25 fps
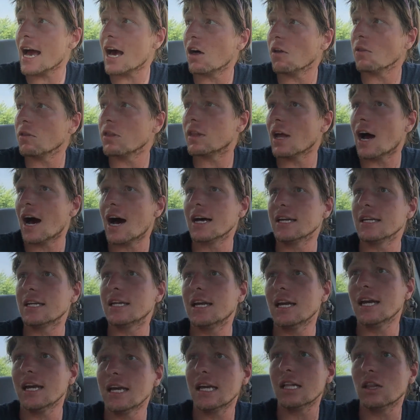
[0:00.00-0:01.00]
out Don
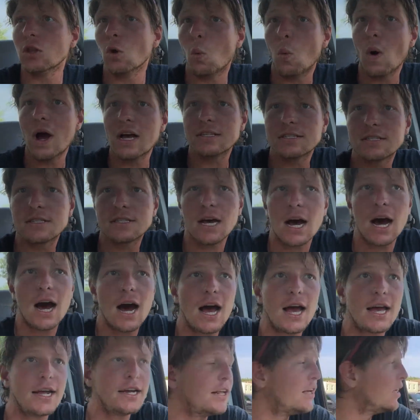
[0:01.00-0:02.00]
King in the west
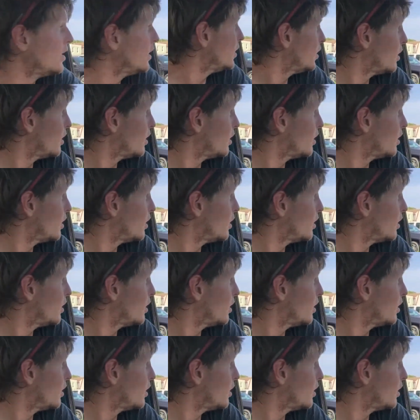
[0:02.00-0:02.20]
side.